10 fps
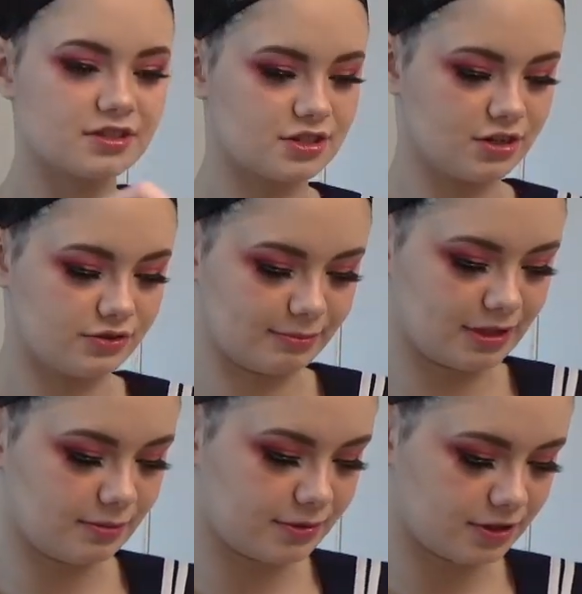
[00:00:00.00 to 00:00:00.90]
So I'm
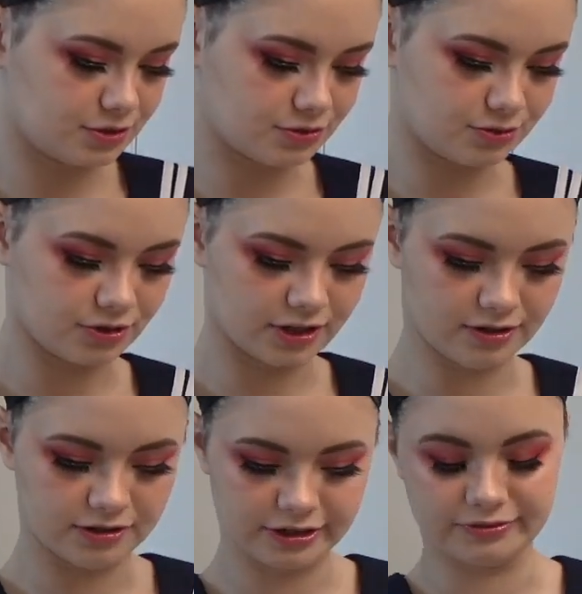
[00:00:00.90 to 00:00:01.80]
gonna put a
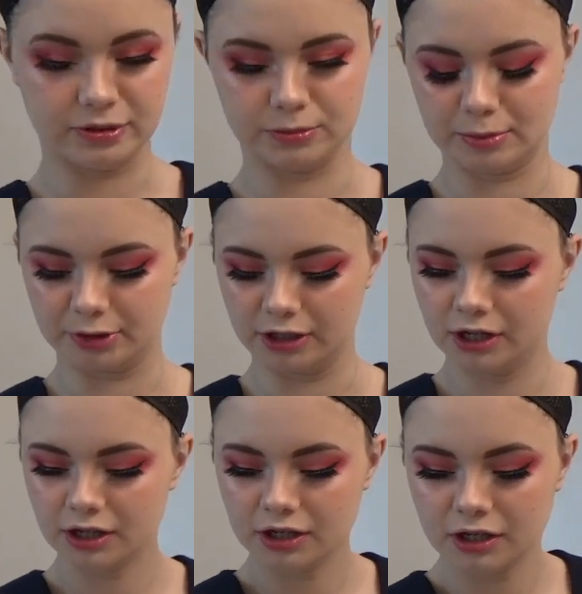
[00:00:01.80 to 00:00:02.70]
tutorial, if I remember,
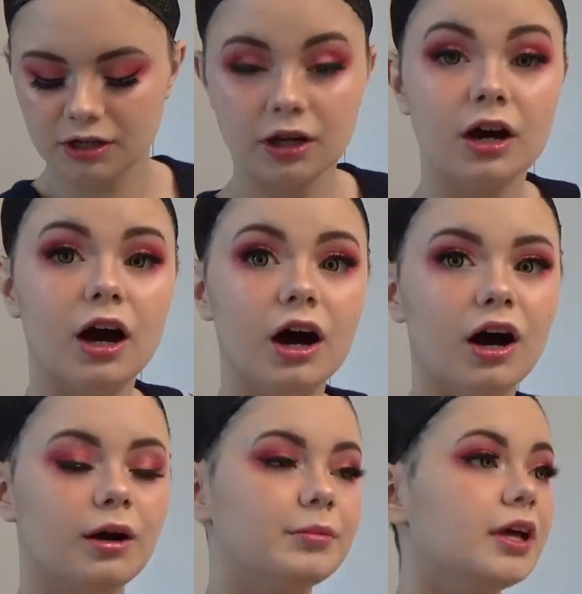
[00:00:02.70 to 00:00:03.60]

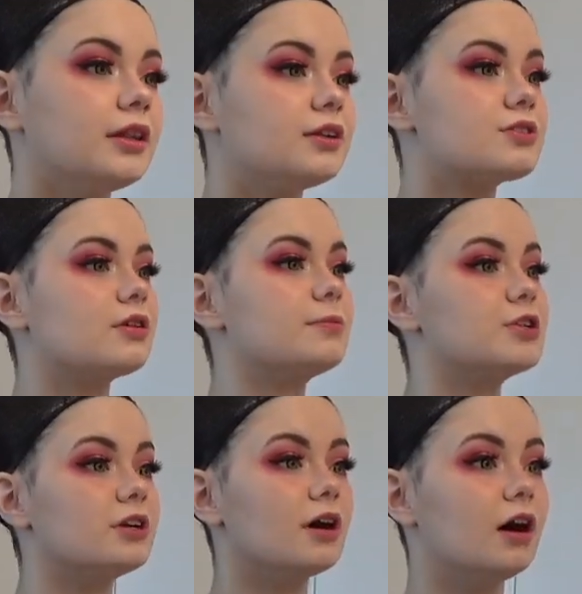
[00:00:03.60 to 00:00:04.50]
in the
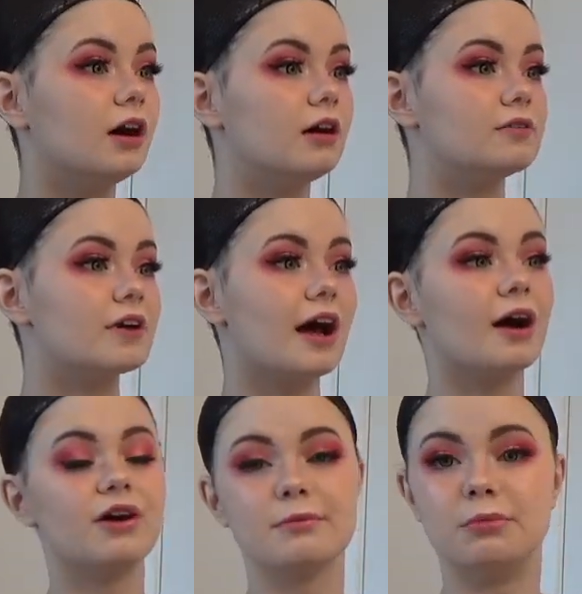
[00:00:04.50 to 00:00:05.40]
description of
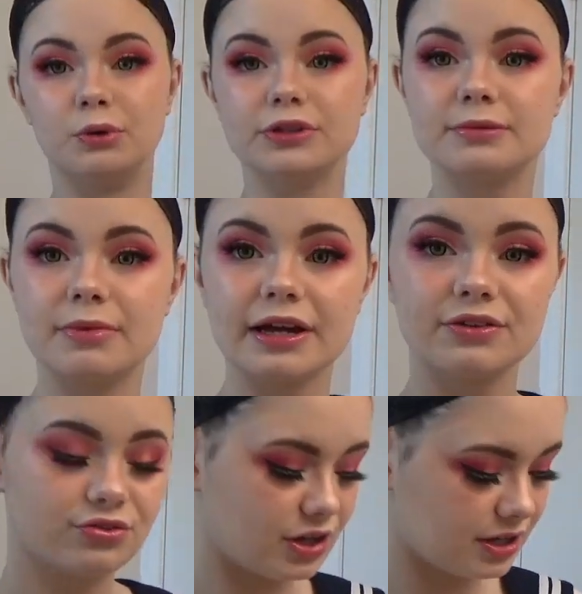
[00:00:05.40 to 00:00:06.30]
how I molded my
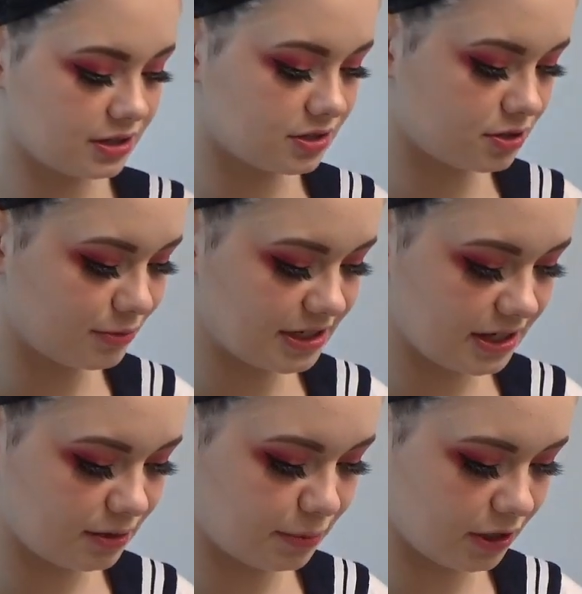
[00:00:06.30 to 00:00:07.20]
fangs to my teeth, but